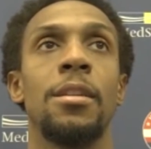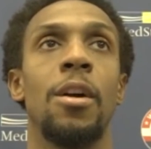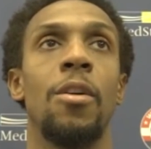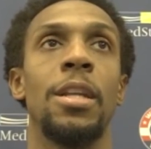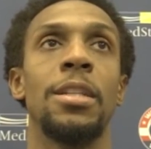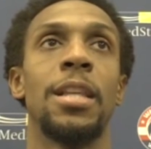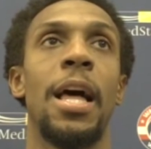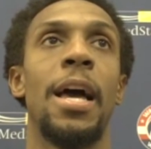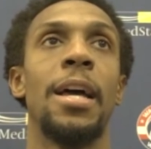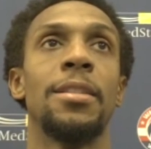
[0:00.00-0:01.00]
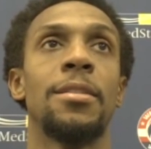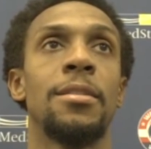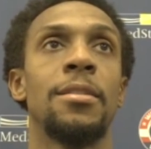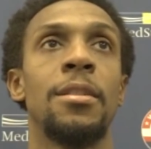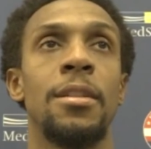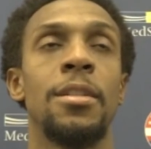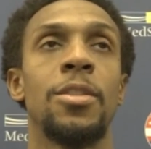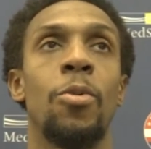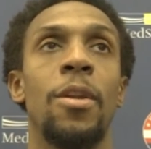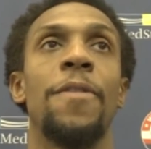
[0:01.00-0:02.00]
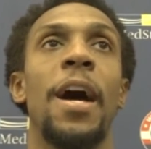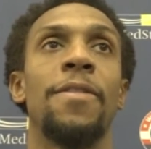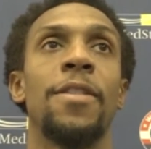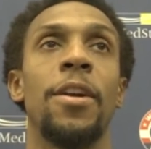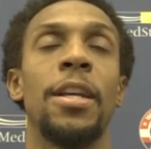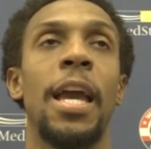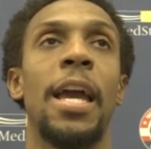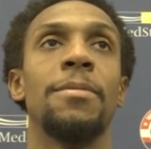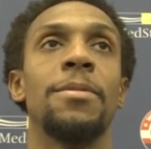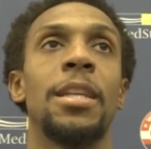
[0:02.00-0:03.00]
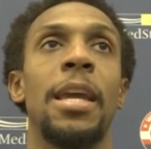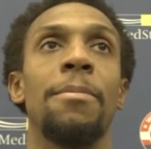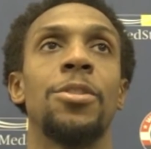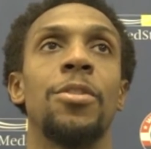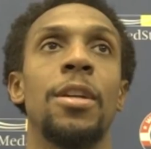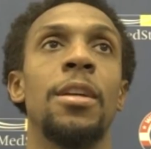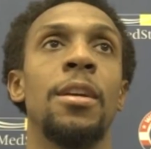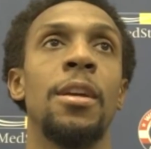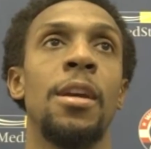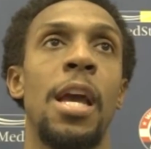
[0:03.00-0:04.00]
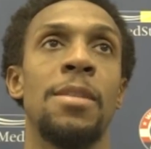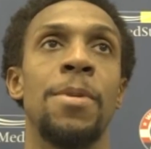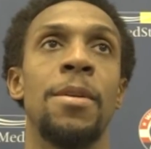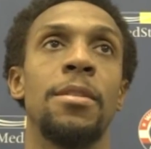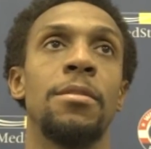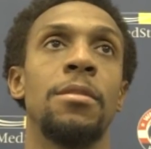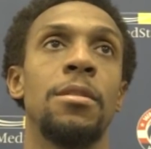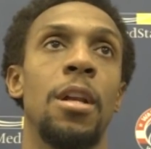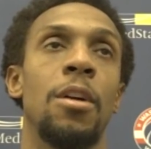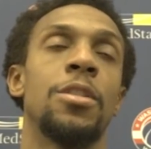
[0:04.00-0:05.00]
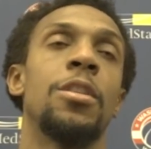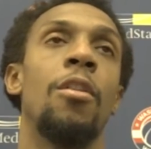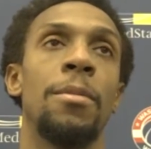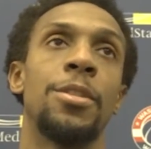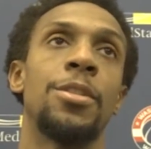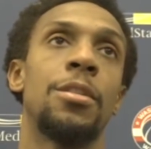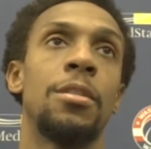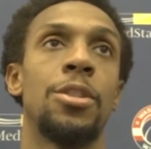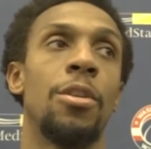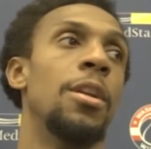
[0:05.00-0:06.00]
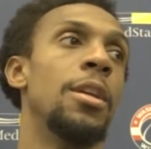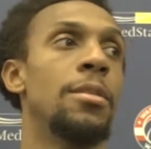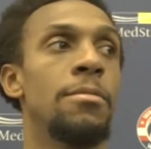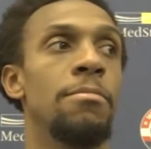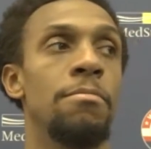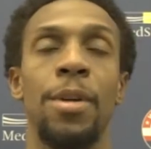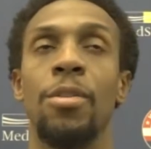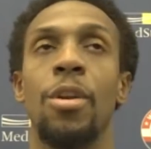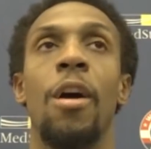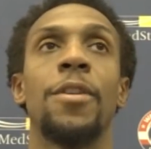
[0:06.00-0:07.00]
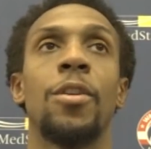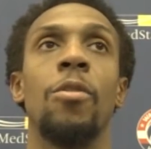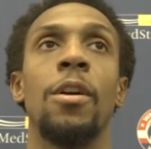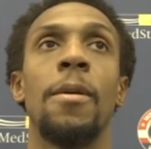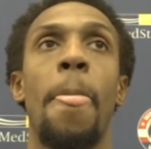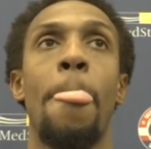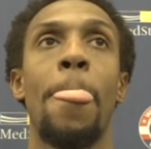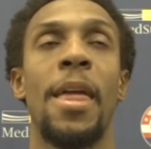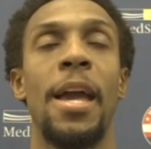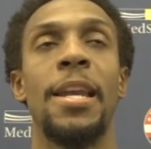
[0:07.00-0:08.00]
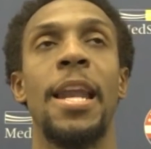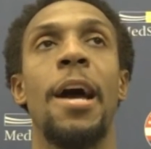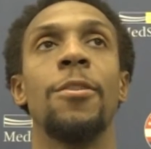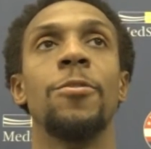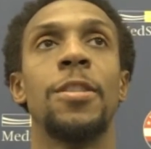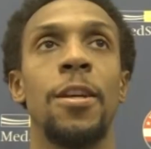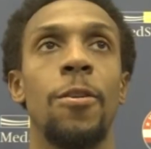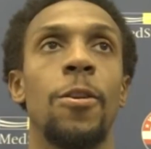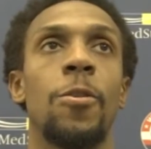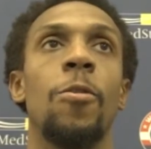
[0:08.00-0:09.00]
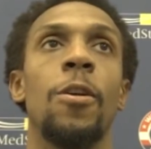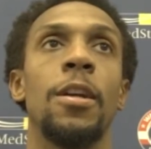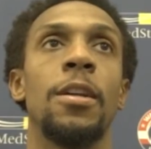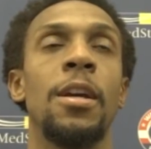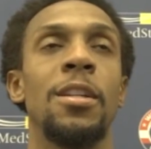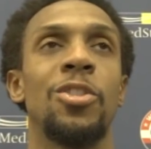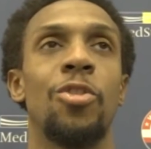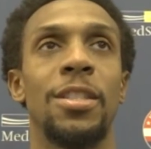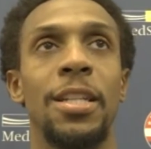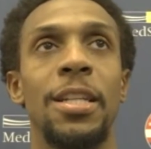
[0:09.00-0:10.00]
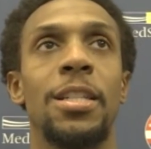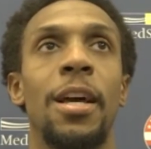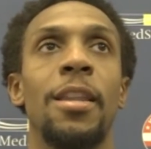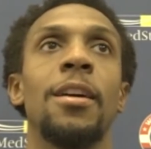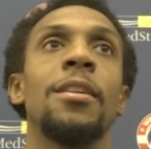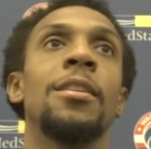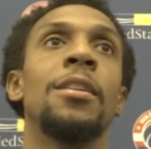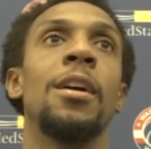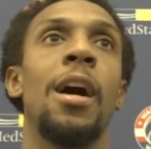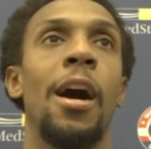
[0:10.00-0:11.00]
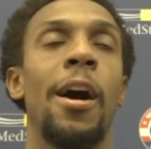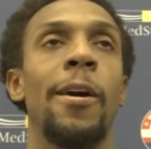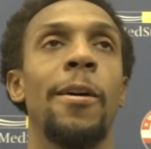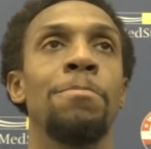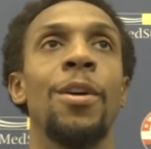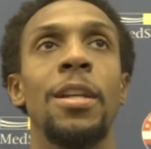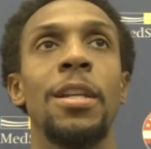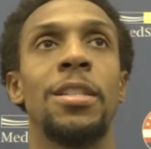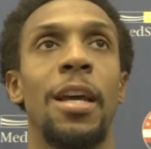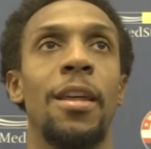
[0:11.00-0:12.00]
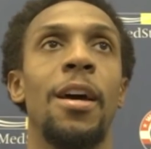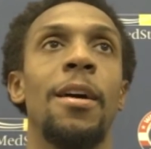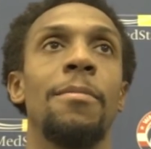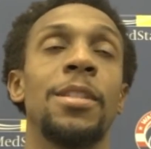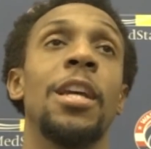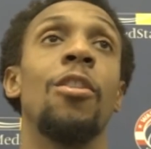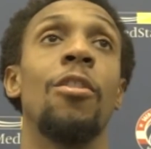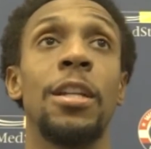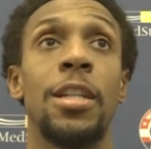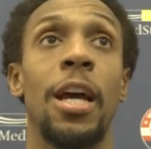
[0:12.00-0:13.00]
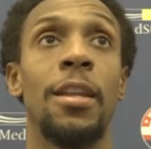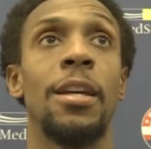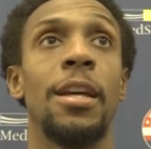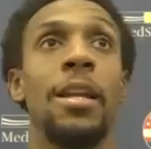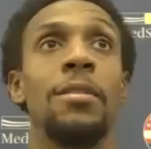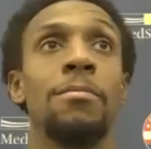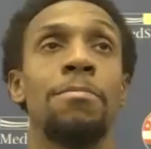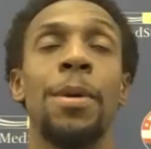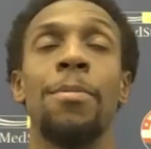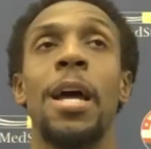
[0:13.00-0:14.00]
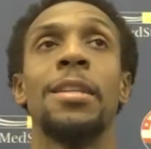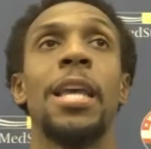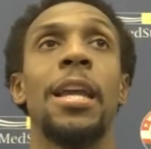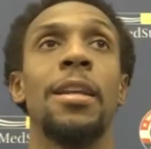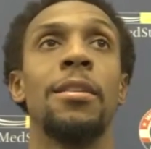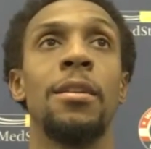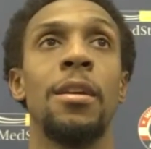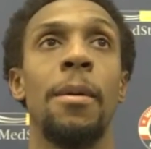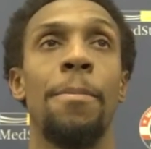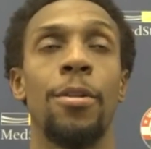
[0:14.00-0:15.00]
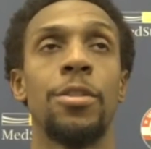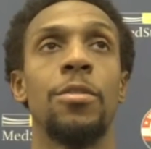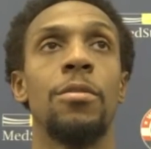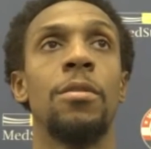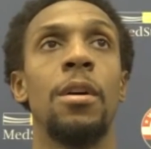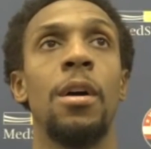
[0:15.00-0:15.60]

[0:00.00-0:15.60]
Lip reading: you know, in these last 25, 30 games. The chemistry has been, you know, slowly but surely built off the court. And now you see it on the court, trusting each other, building each other up, getting on each other, and people not taking it personal.